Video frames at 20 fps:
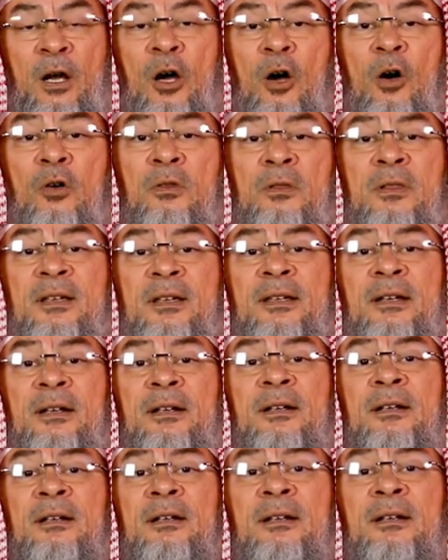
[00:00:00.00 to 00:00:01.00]
on the
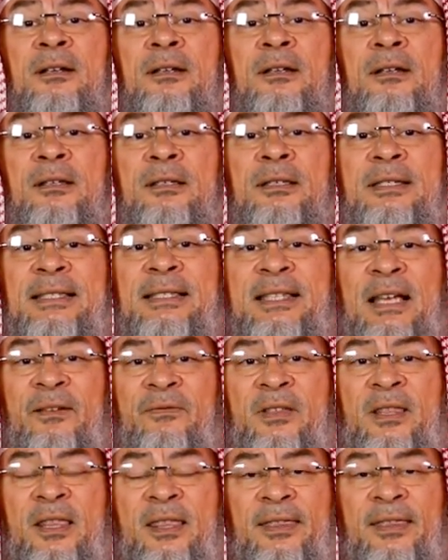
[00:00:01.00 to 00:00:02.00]

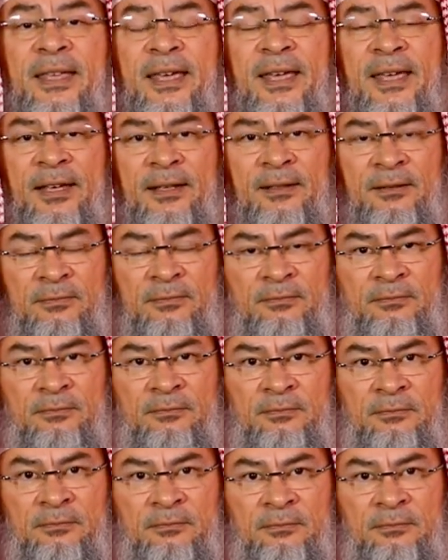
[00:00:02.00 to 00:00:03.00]
seventh day,
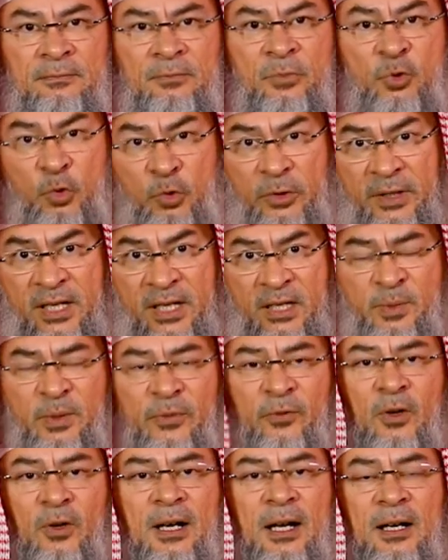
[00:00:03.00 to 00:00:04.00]
two days
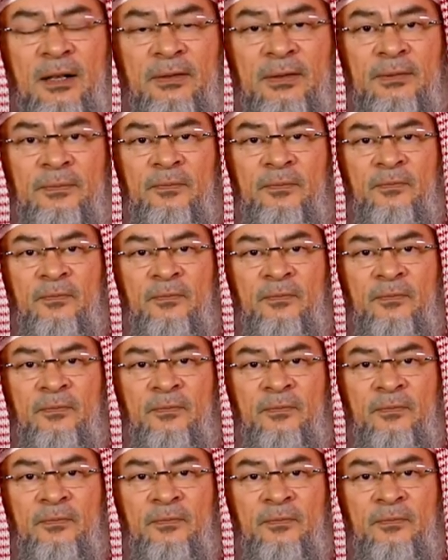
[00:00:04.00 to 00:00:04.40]
before Arafah.